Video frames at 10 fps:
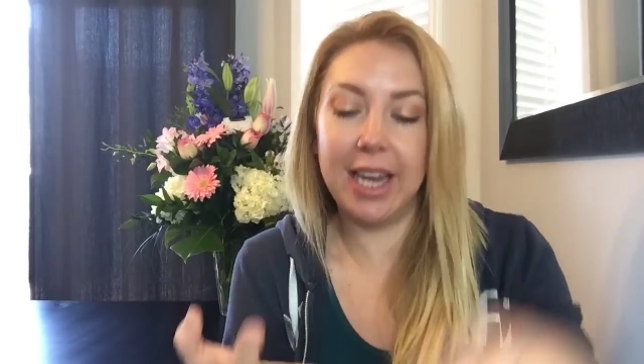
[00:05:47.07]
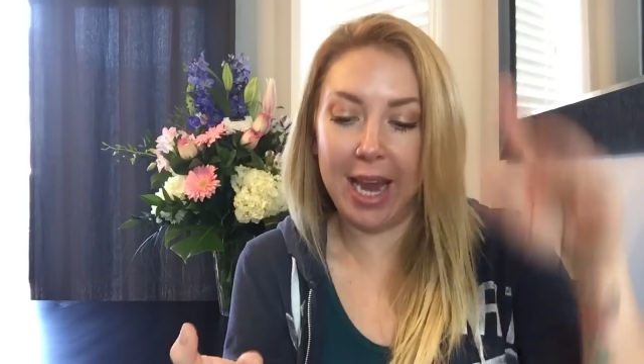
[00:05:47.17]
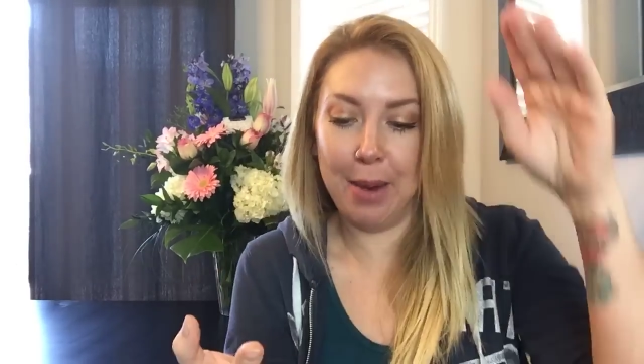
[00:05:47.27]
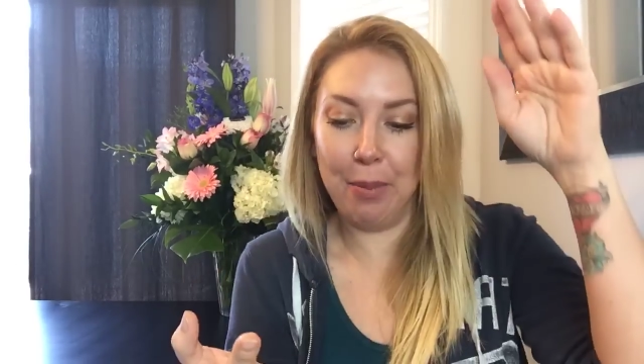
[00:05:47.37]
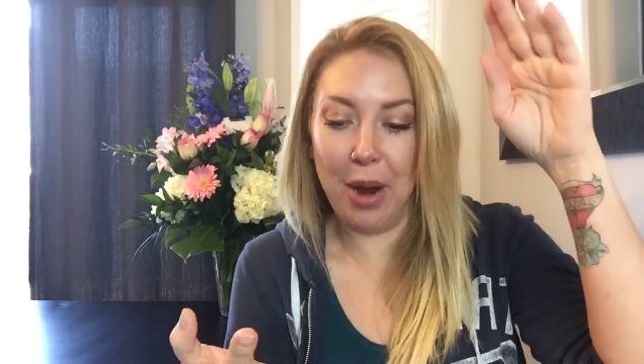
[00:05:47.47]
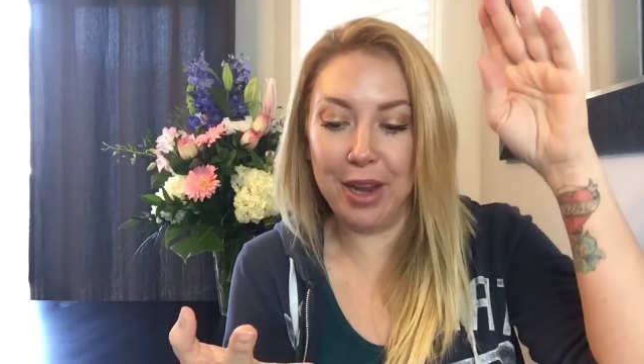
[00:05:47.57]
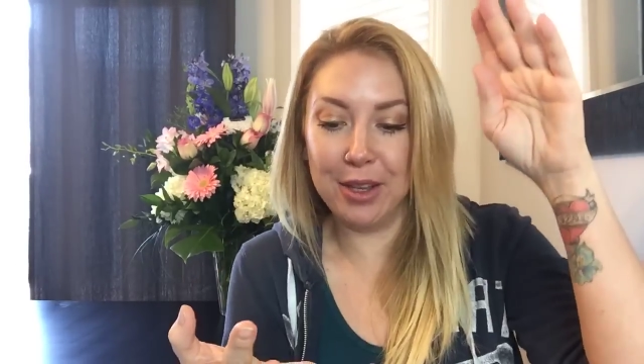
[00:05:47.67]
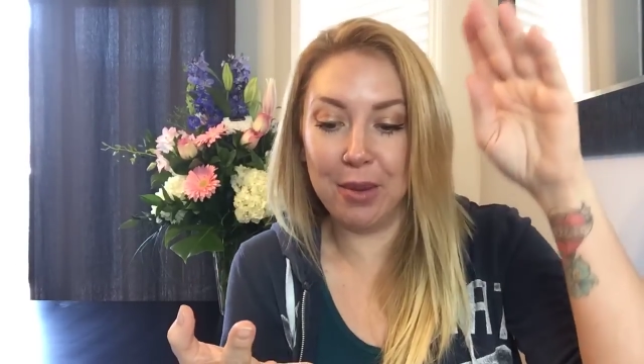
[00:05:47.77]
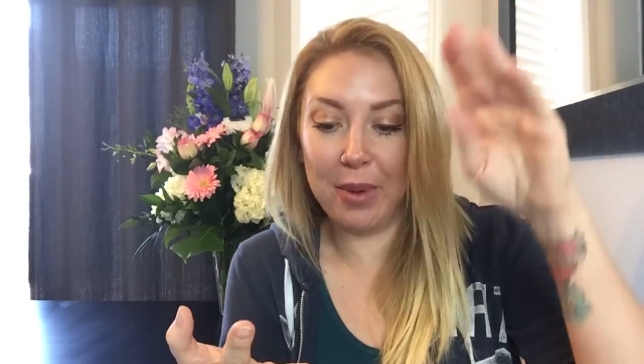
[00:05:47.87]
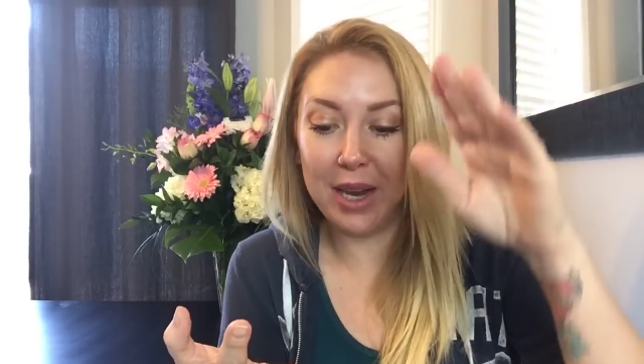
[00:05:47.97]
You can't buy
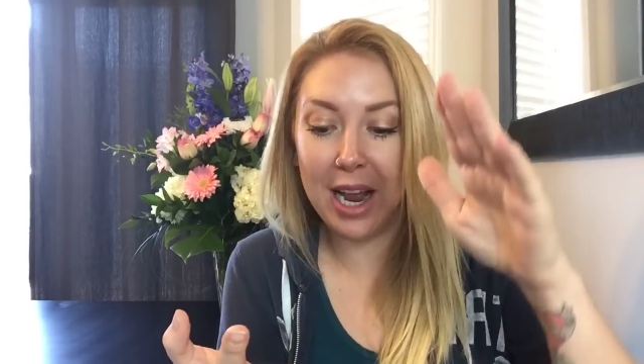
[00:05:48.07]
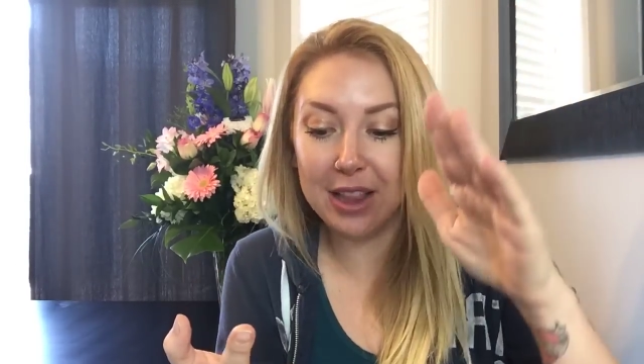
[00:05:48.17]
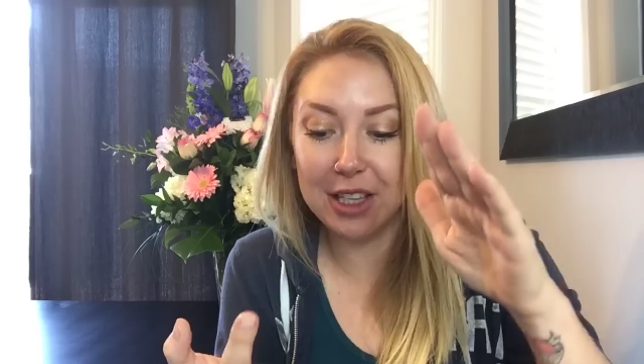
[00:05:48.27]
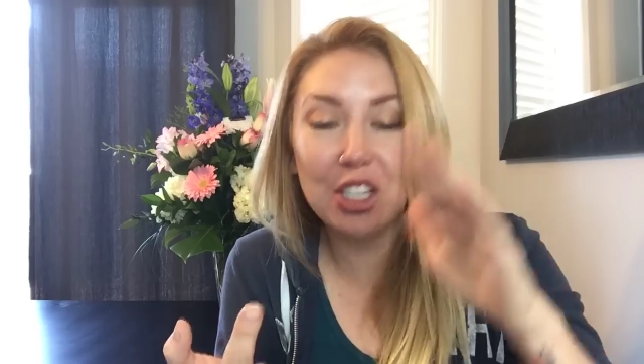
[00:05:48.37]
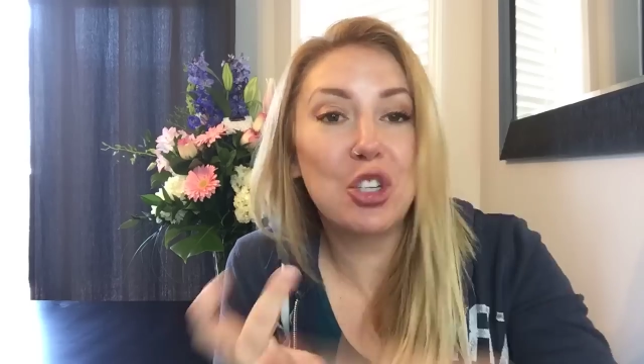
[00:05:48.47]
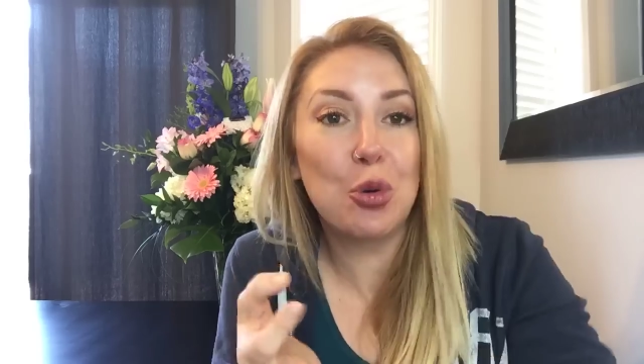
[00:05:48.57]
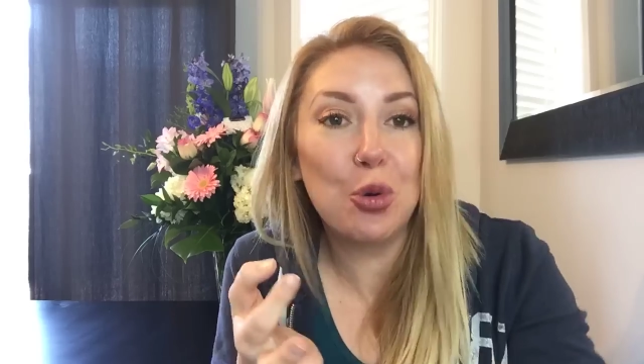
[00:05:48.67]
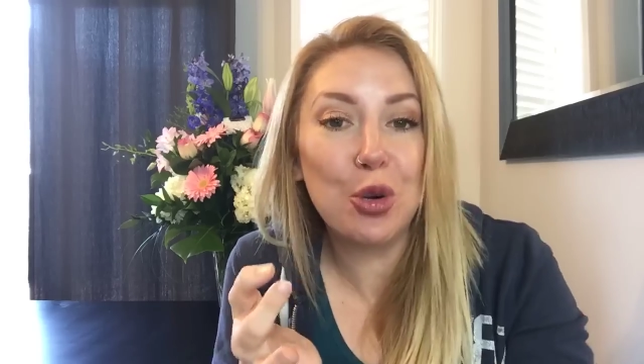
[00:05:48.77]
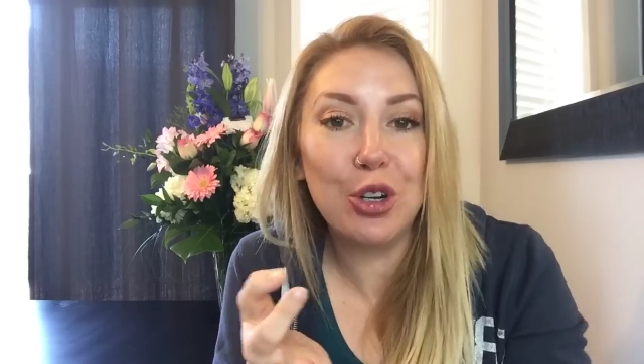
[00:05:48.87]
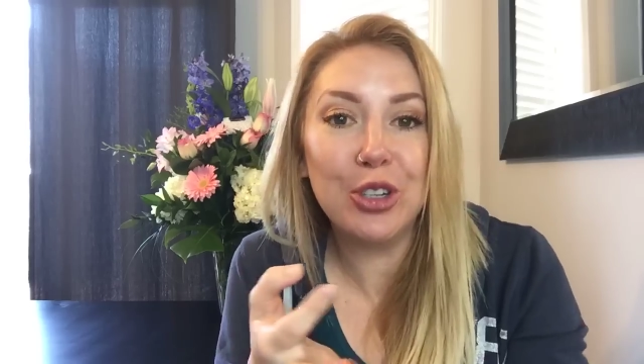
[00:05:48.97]
them at the
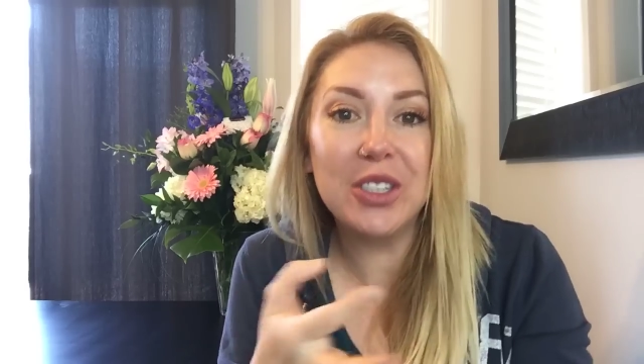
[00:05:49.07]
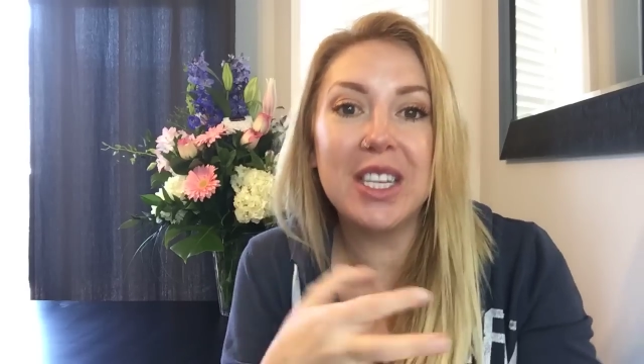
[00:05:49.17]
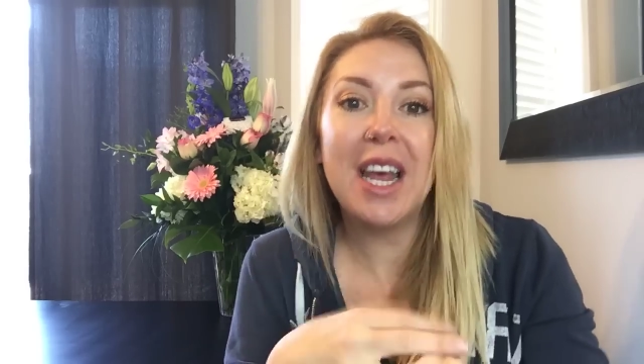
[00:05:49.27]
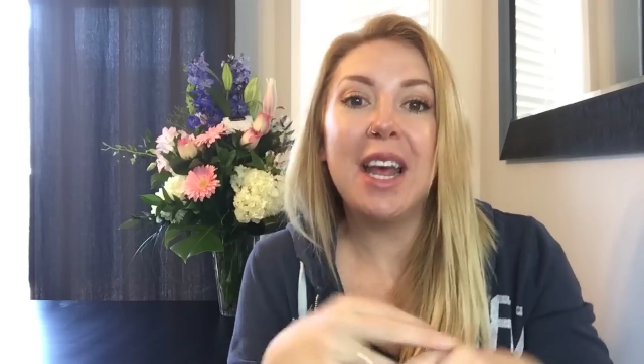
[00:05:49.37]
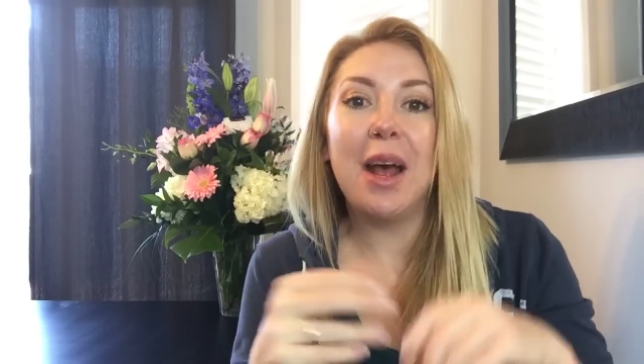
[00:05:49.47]
stores.